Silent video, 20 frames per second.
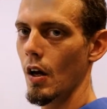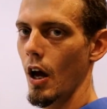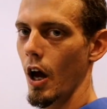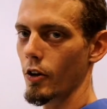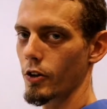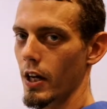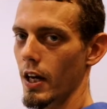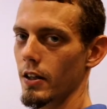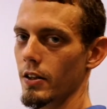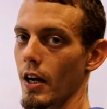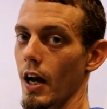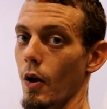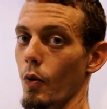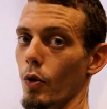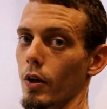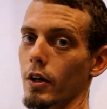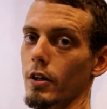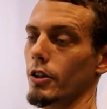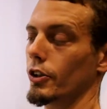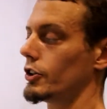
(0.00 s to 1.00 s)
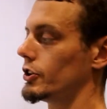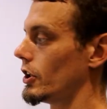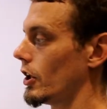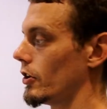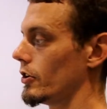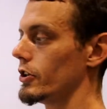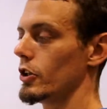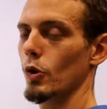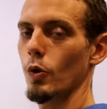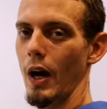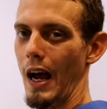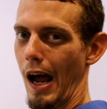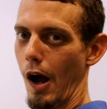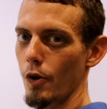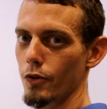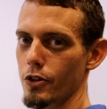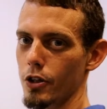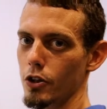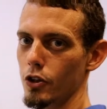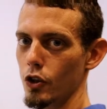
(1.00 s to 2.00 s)
Okay, now we're going to show you
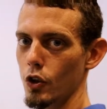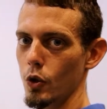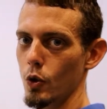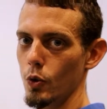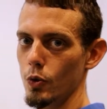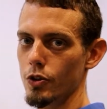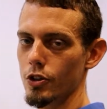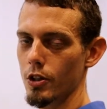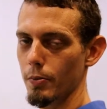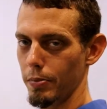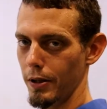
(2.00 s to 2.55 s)
how to use the